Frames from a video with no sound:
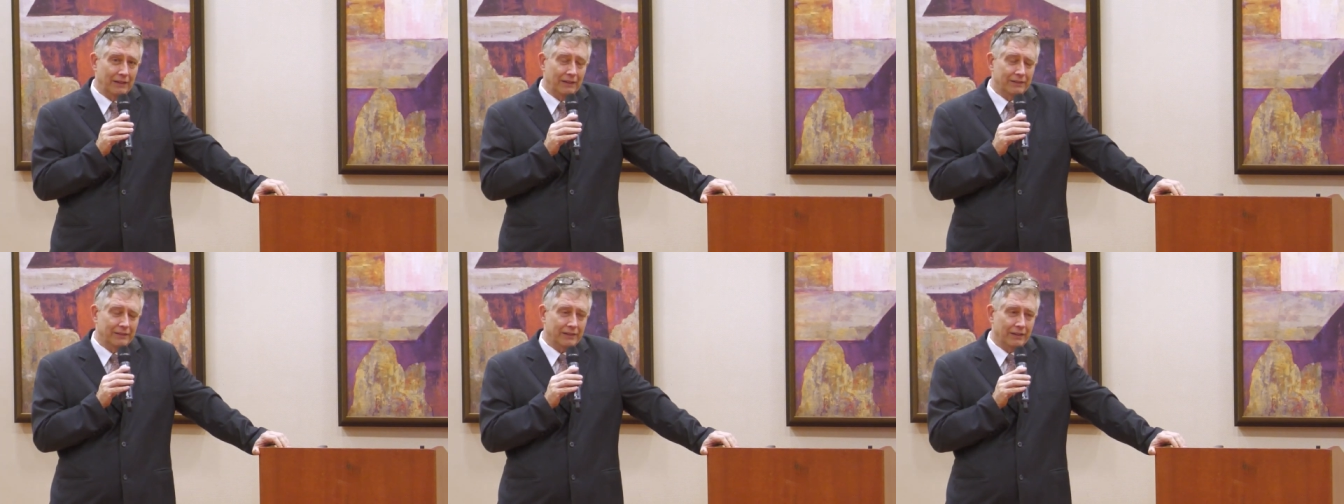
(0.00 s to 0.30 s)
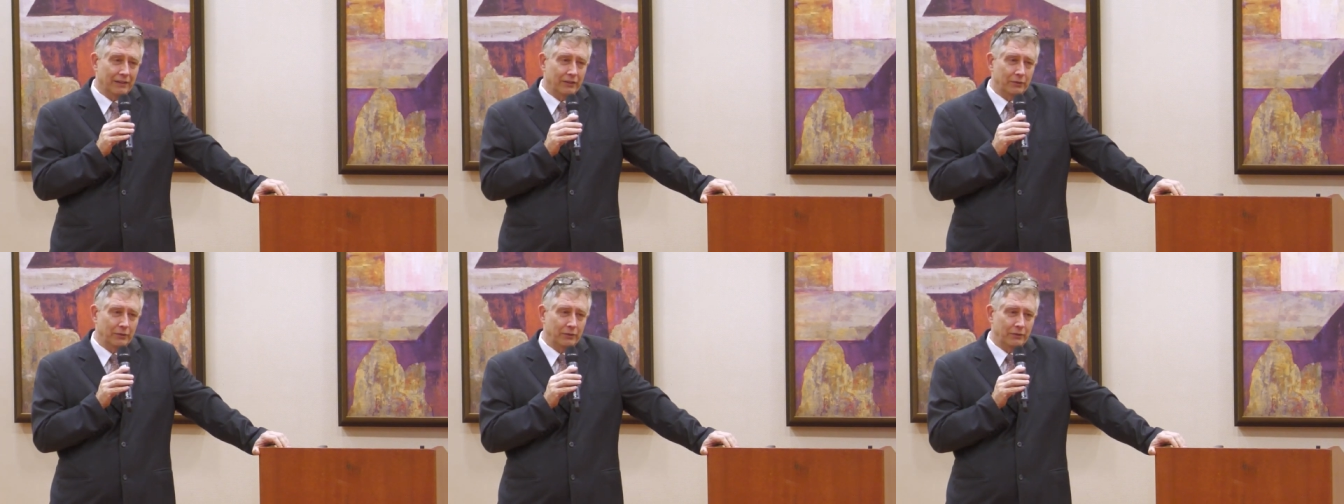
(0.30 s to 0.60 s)

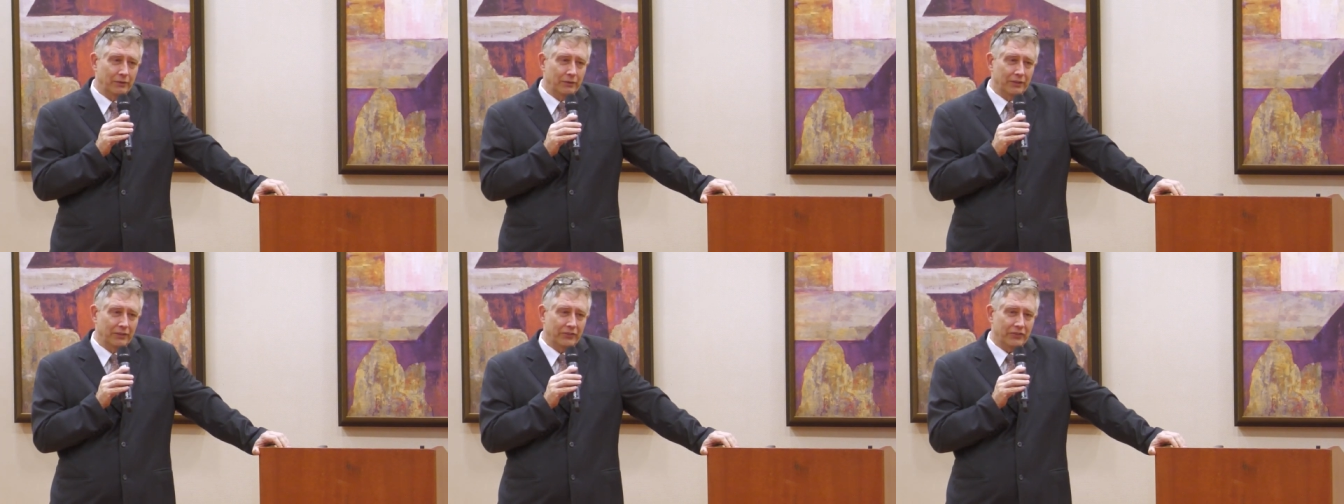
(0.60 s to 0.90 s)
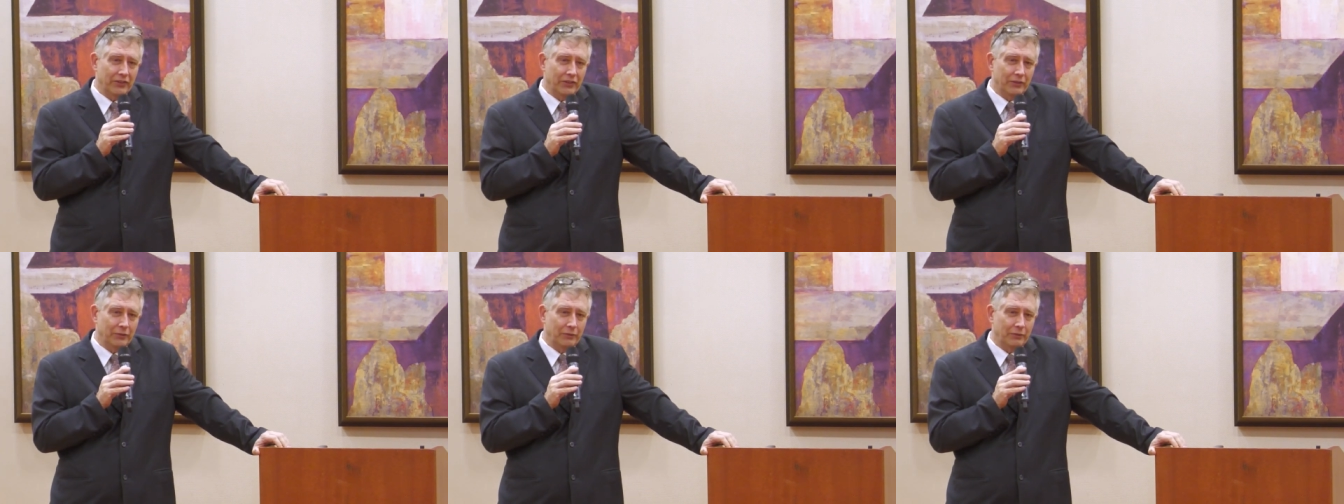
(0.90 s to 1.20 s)
So,
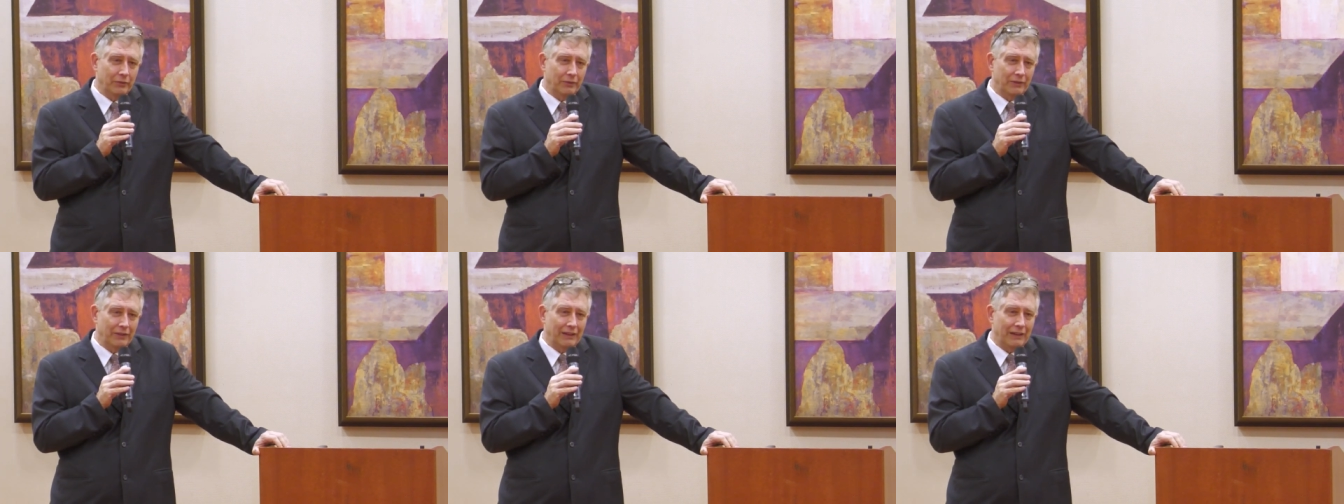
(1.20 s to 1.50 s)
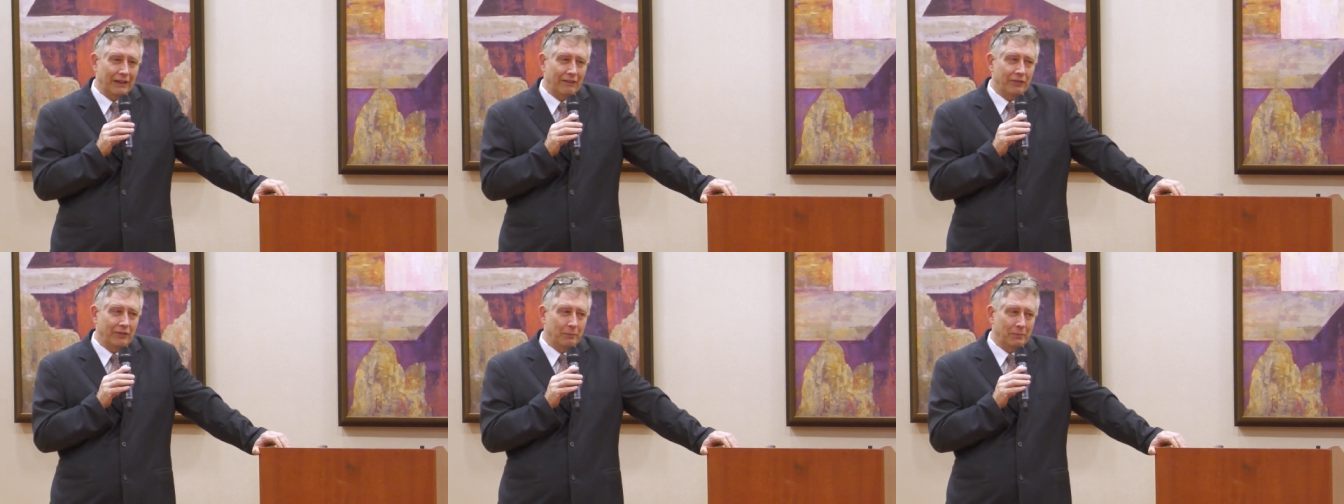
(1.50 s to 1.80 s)
so
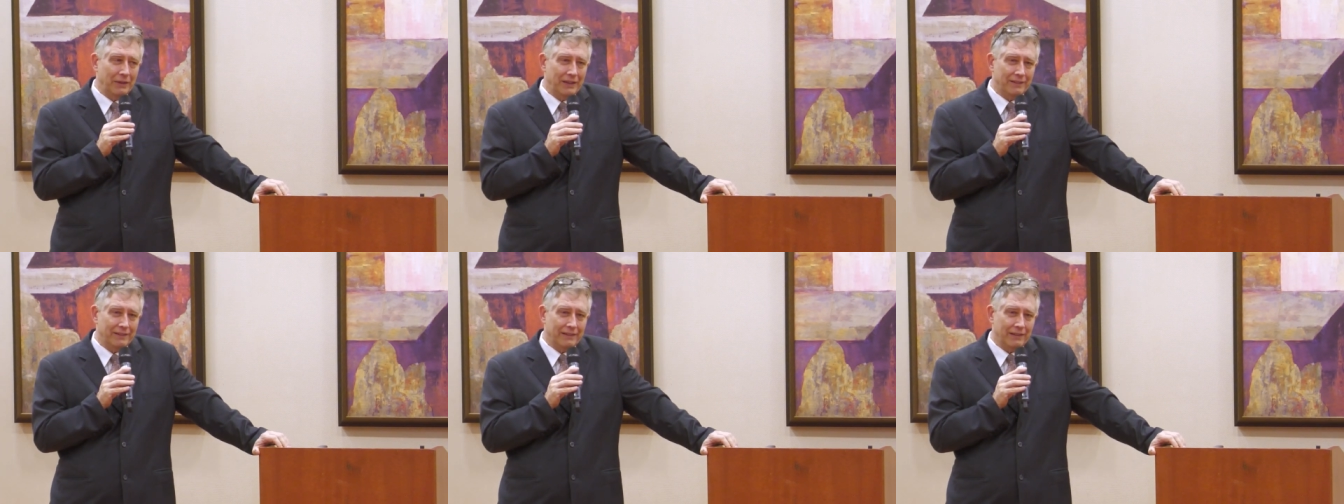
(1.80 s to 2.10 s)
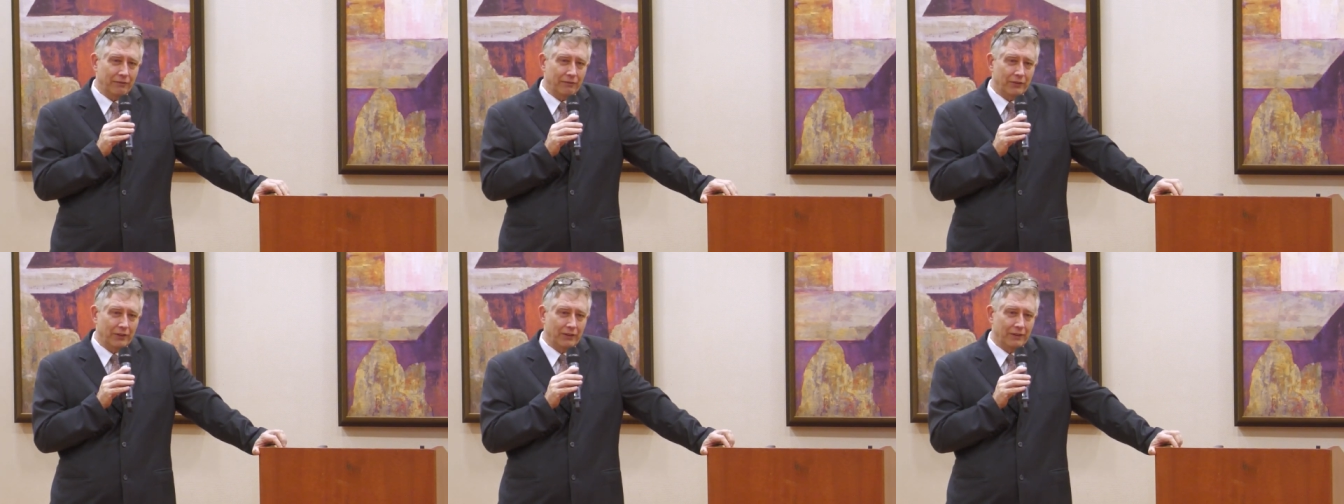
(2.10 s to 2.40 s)
everybody's
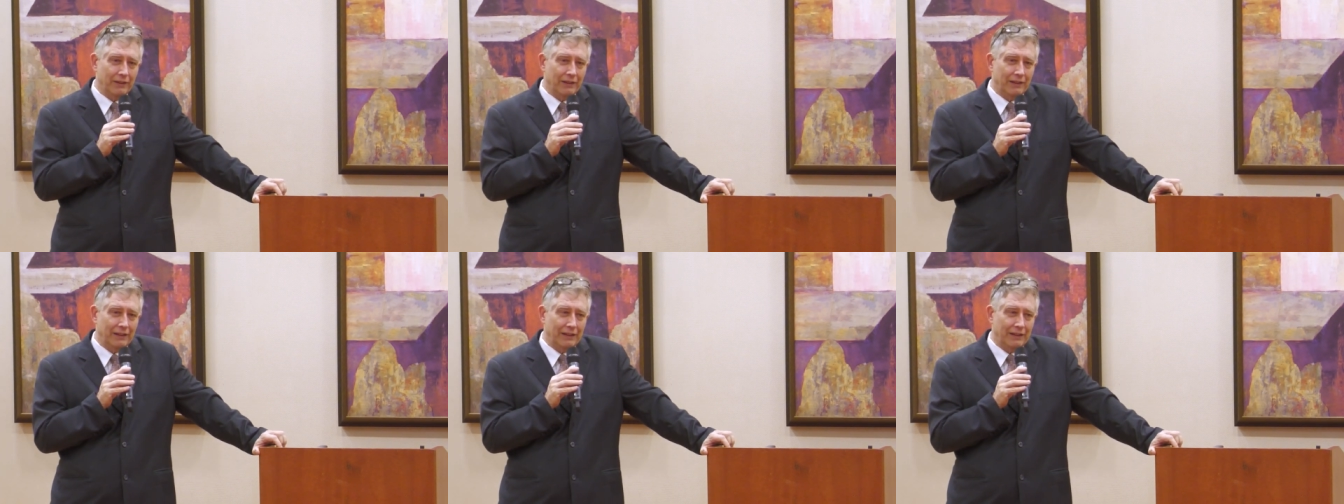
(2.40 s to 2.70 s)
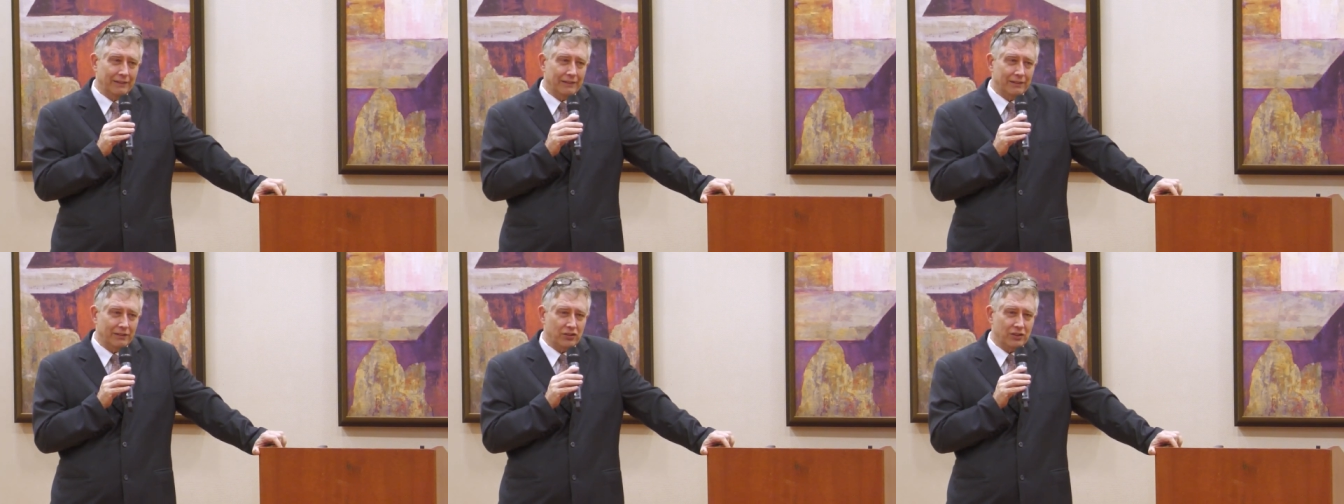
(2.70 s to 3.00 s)
different.
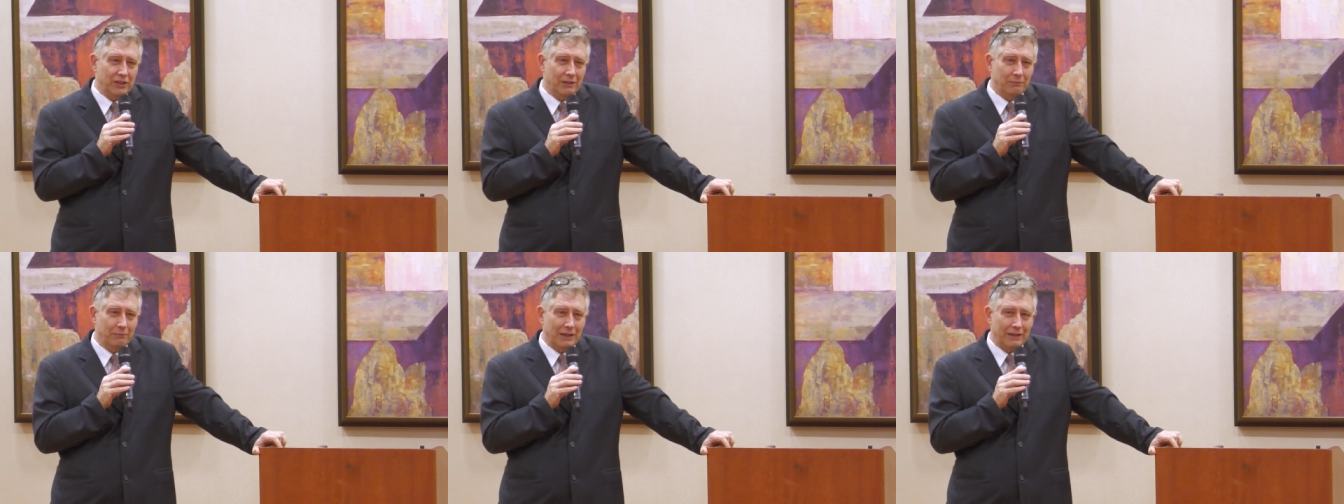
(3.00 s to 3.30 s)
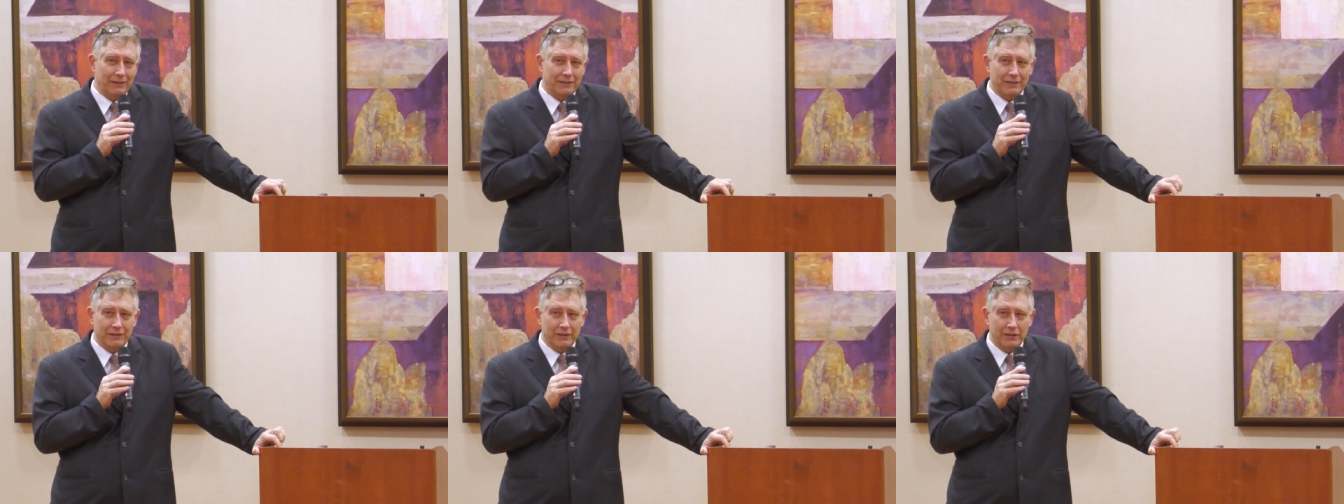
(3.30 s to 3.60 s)
It's a cheap
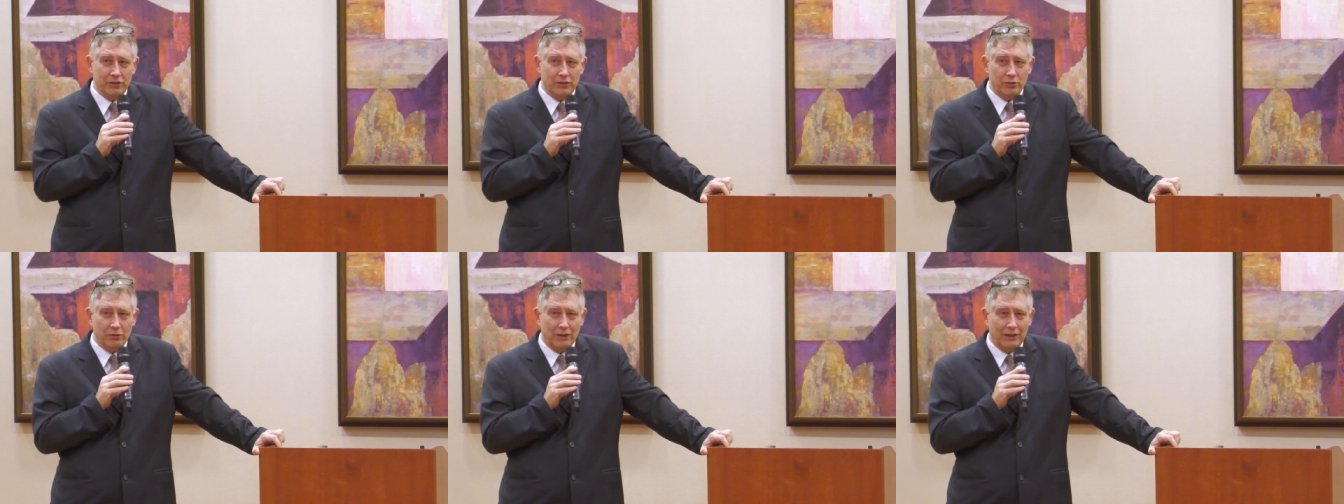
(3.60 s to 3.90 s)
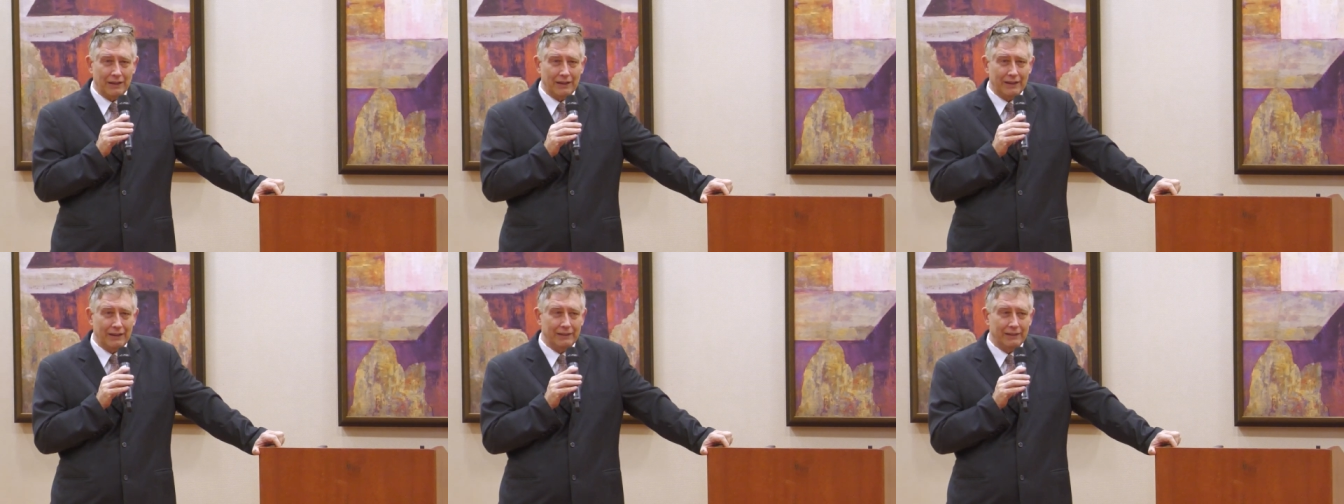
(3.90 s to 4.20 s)
medicine to
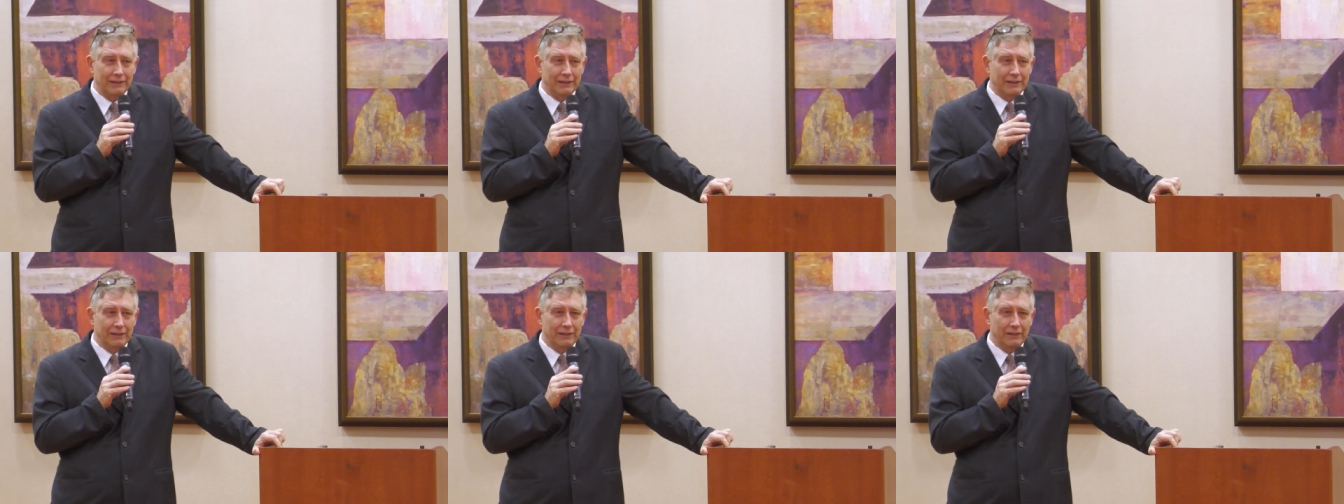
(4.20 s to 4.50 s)
try.